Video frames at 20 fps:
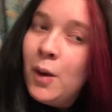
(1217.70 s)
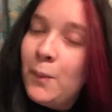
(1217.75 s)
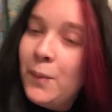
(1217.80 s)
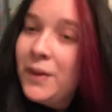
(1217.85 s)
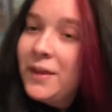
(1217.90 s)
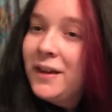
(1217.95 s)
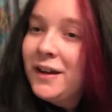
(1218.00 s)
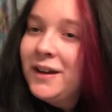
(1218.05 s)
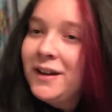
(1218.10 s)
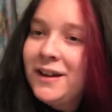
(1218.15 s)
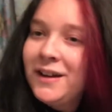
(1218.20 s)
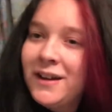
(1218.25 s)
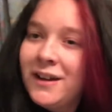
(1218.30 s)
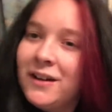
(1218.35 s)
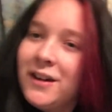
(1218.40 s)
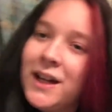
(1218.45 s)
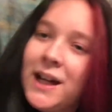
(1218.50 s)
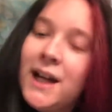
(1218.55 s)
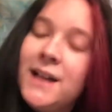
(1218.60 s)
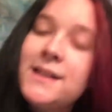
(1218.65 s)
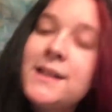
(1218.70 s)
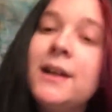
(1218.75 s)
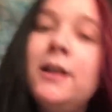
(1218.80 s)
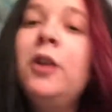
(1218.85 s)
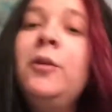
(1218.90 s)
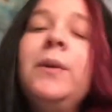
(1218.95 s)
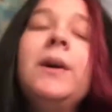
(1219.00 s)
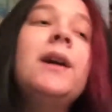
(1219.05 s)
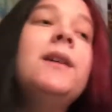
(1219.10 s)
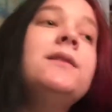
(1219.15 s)
But there you go, guys. I
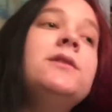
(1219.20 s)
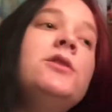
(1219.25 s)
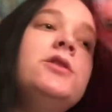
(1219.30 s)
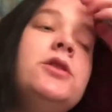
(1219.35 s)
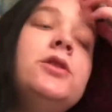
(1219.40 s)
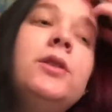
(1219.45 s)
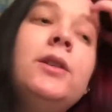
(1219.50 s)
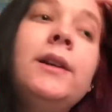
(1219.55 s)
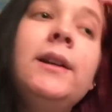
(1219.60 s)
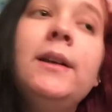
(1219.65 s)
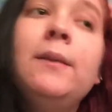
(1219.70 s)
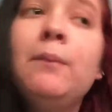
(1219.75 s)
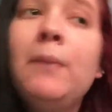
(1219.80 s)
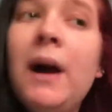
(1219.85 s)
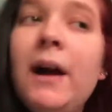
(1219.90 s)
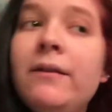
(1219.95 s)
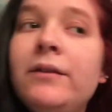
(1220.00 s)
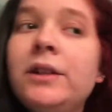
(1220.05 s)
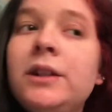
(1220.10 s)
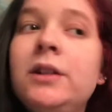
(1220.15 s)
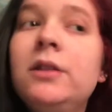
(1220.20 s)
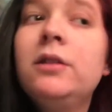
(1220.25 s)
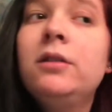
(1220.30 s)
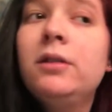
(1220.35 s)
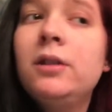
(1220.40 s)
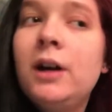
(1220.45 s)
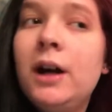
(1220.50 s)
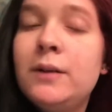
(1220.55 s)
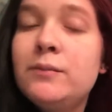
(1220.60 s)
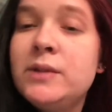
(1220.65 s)
hope you guys enjoyed my
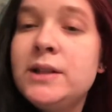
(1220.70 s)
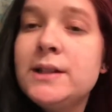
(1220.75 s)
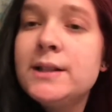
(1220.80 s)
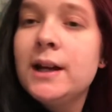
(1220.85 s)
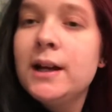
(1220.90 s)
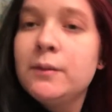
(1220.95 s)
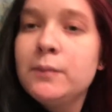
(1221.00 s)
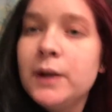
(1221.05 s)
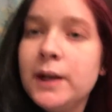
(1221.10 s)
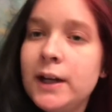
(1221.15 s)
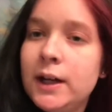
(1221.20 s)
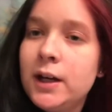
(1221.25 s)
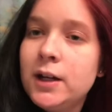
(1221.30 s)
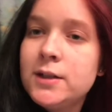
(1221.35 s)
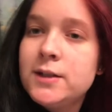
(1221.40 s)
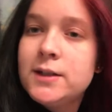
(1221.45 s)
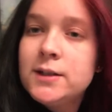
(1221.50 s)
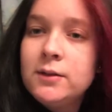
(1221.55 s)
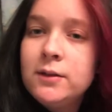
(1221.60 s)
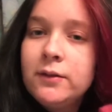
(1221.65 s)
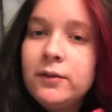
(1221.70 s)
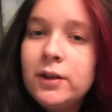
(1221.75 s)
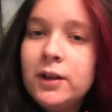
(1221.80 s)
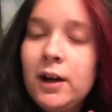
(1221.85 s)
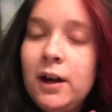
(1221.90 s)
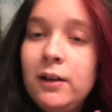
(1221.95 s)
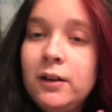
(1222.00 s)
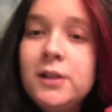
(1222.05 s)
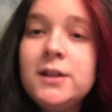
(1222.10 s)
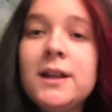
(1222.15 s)
video on me dyeing my hair 2 different
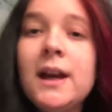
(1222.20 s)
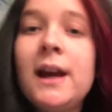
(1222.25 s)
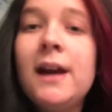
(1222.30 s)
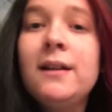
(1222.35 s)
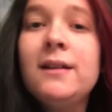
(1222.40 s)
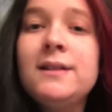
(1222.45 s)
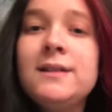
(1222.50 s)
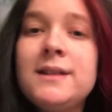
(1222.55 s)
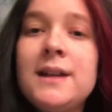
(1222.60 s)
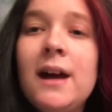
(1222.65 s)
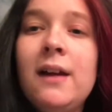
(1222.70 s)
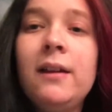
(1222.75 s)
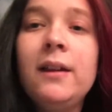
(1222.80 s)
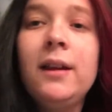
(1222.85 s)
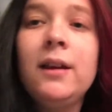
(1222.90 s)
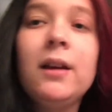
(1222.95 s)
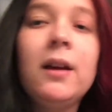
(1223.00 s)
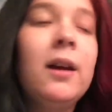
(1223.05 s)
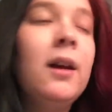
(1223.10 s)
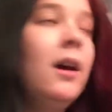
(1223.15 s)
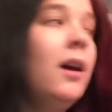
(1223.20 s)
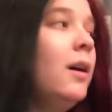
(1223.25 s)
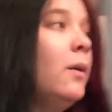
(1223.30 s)
colors. Allie's yelling.